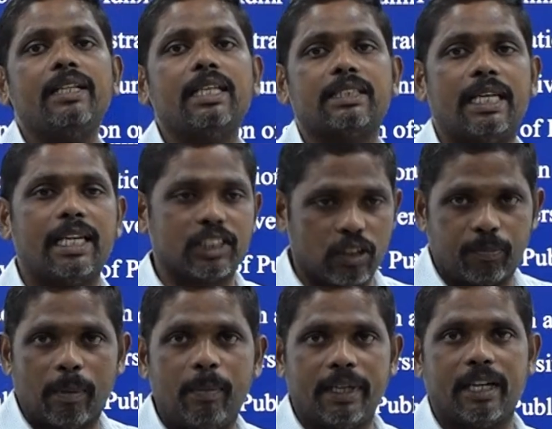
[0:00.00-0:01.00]
the status of
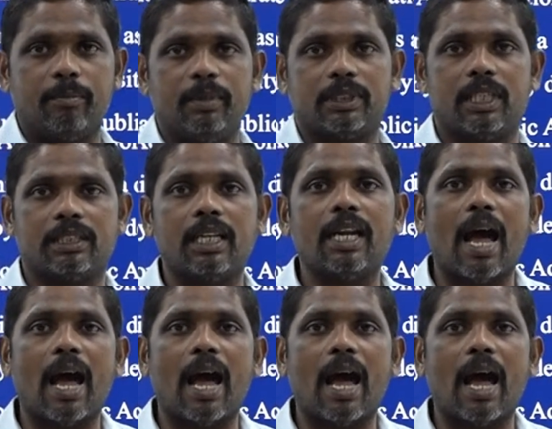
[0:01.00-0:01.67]
public administration,